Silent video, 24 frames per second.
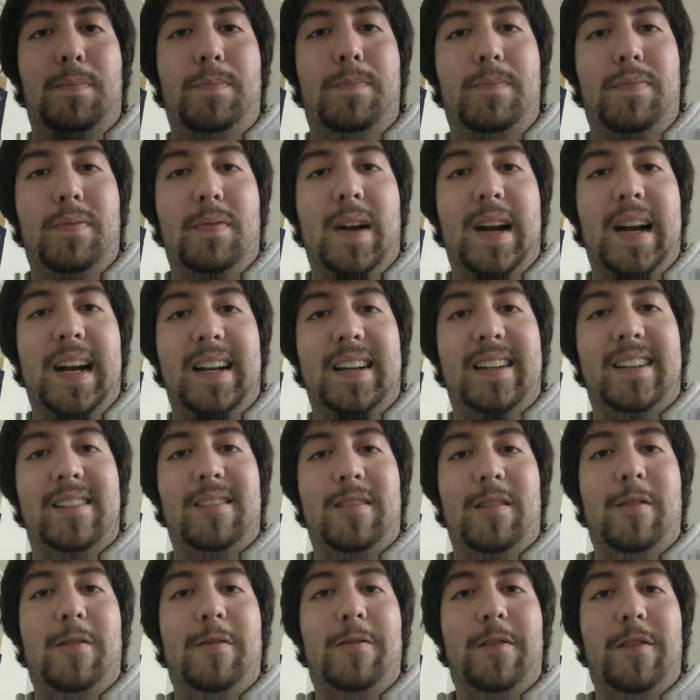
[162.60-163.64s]
bricks
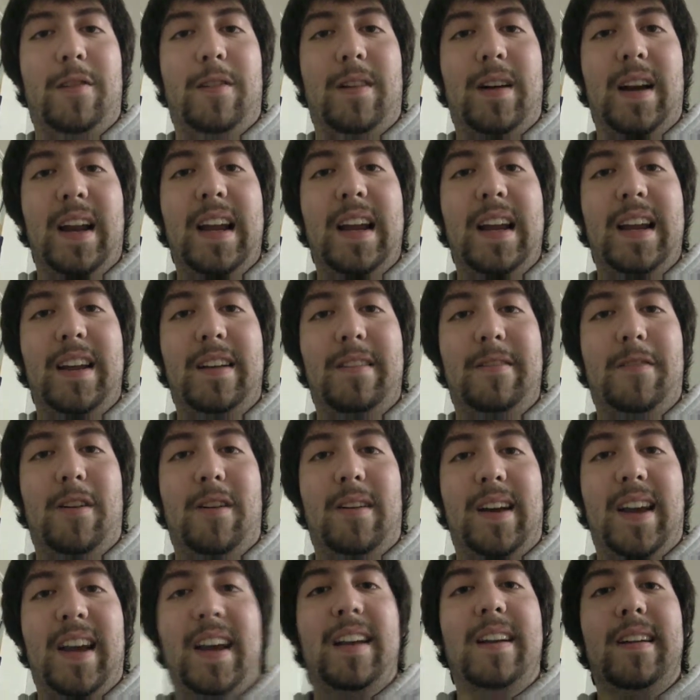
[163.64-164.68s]
over a
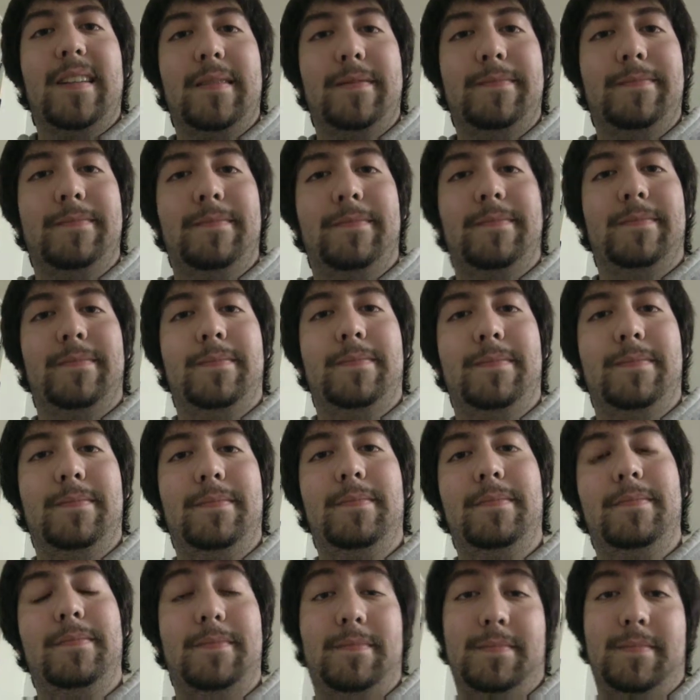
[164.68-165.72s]
volcano
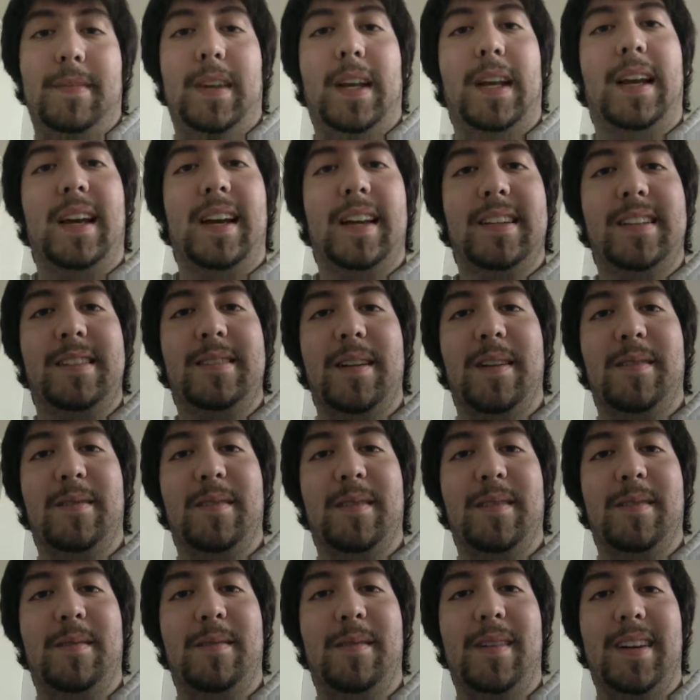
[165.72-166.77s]
in case you
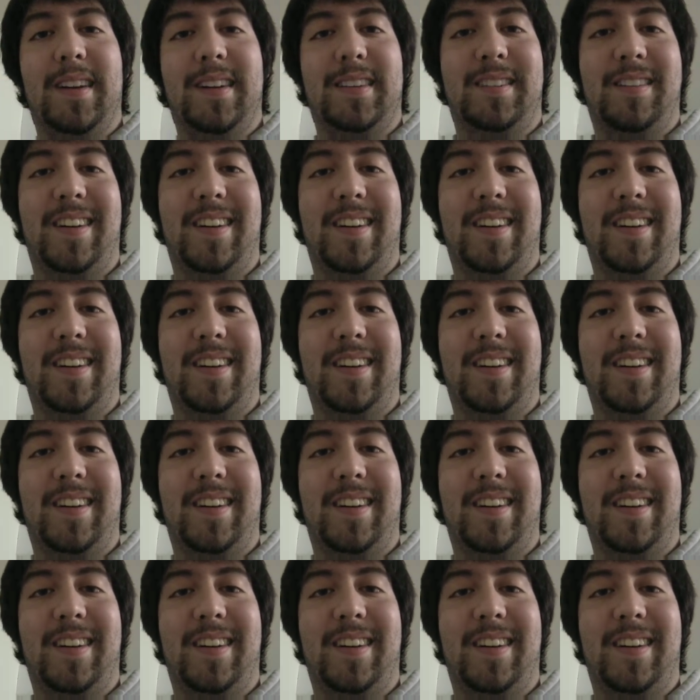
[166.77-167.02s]
ever want to